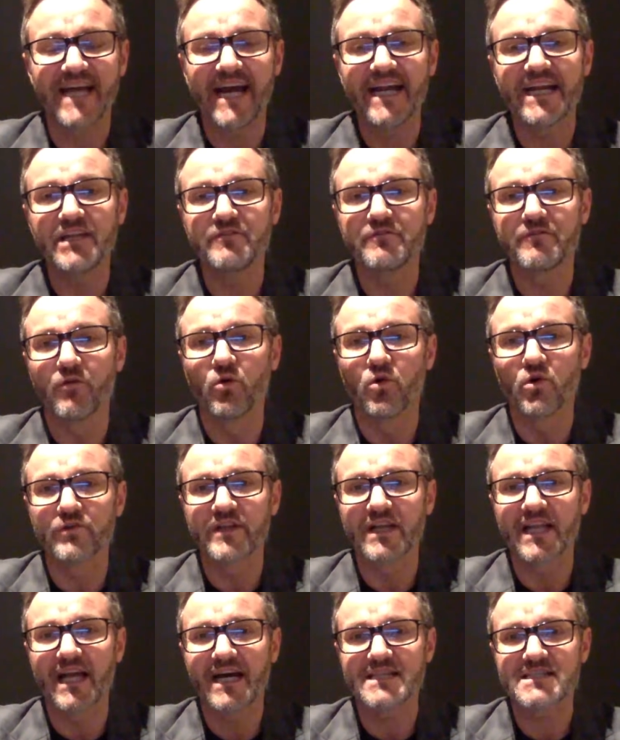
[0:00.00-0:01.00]
get
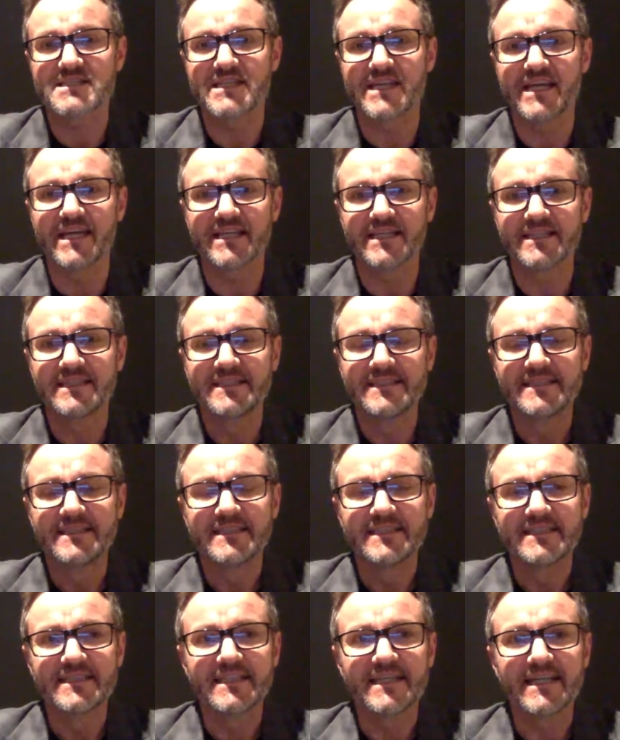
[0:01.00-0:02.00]
84 in the last 10,
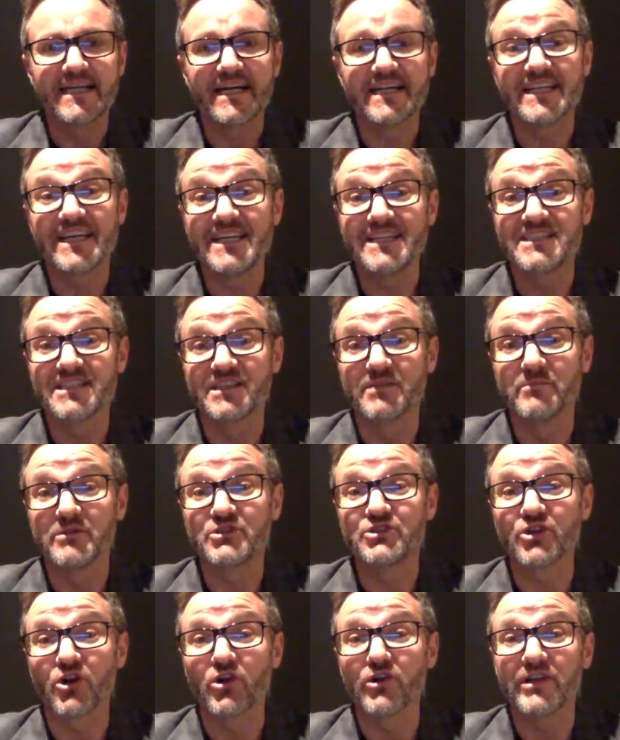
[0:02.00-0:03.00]
and he did the
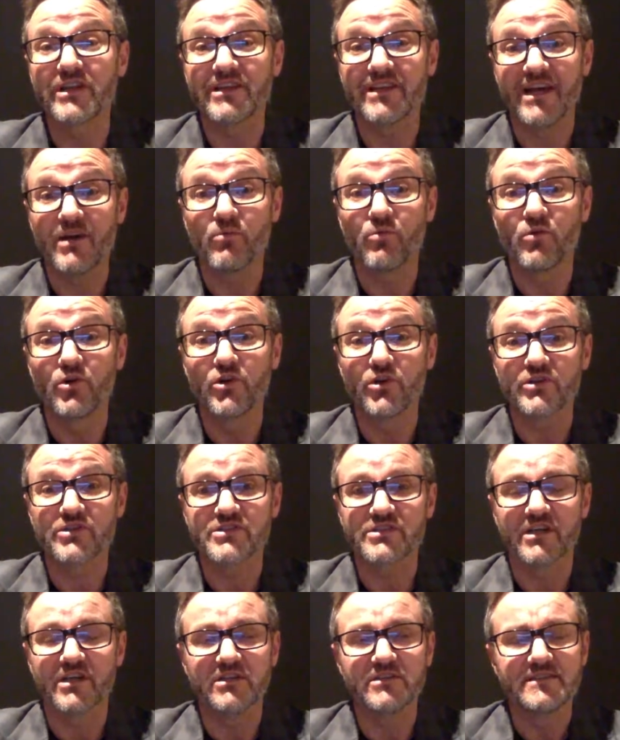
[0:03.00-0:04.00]
majority of that work.
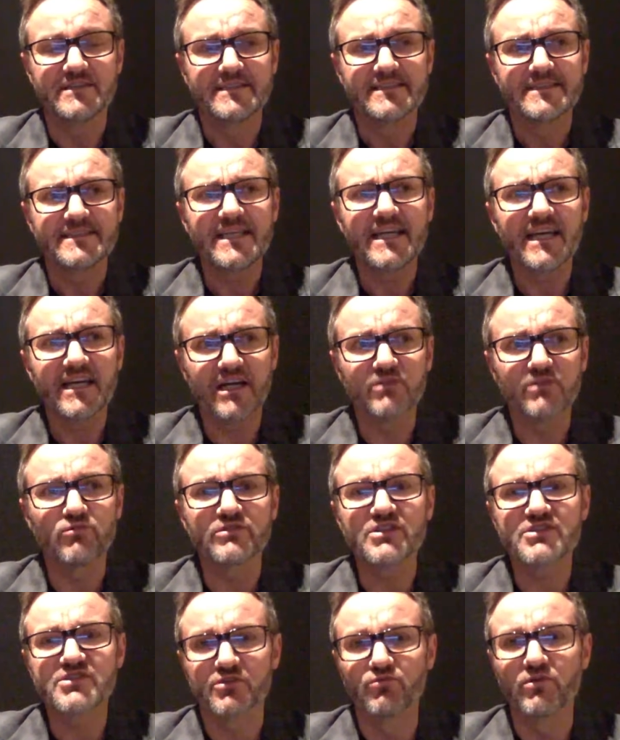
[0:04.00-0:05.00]
So, yeah,
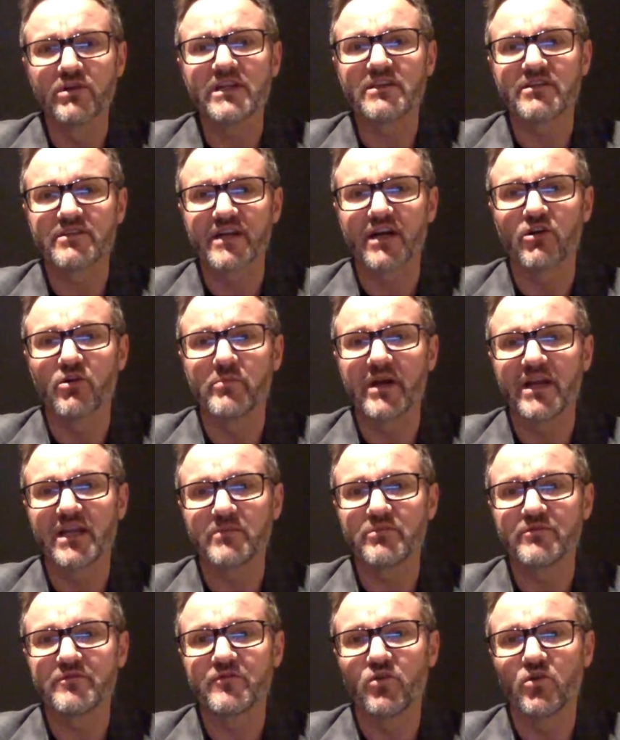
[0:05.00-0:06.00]
just a really thorough
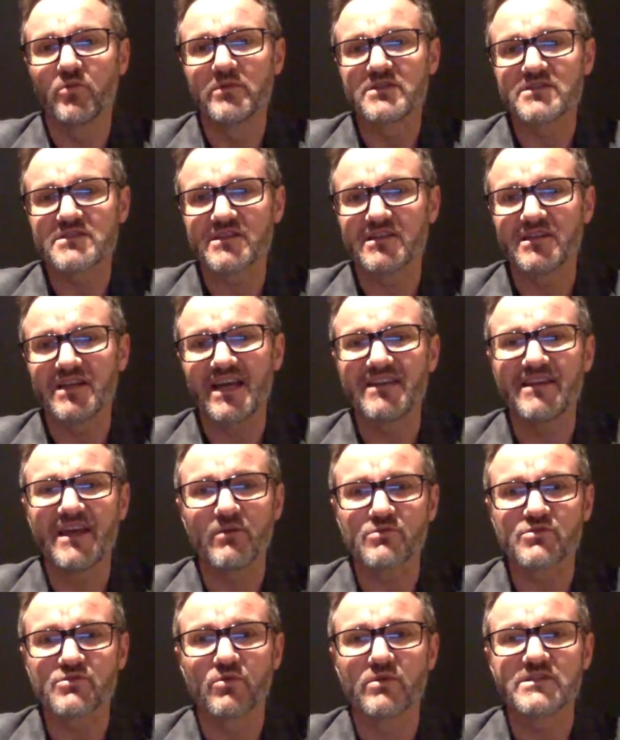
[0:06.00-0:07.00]
batting performance, and
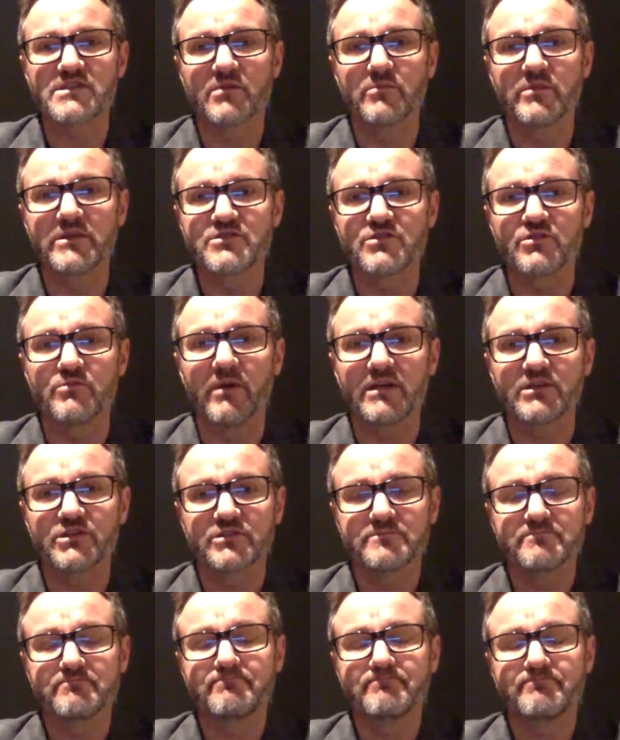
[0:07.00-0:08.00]
that was always going to be too much.
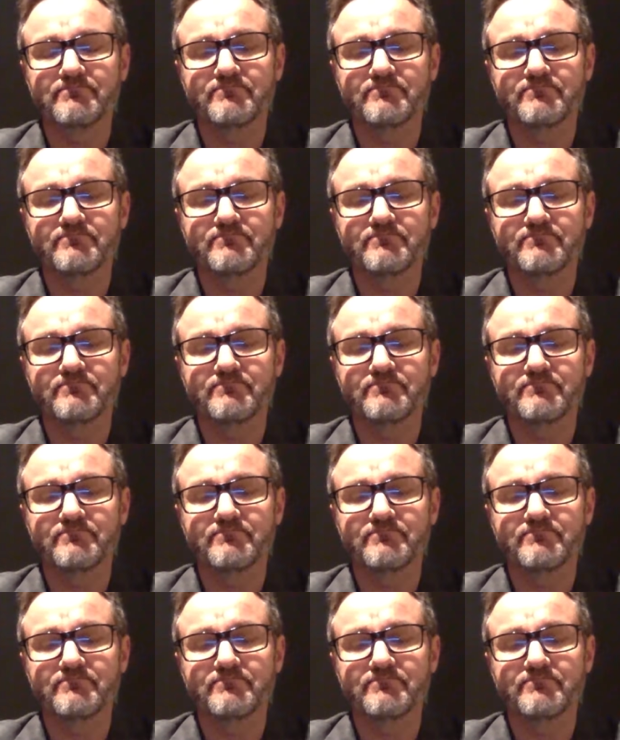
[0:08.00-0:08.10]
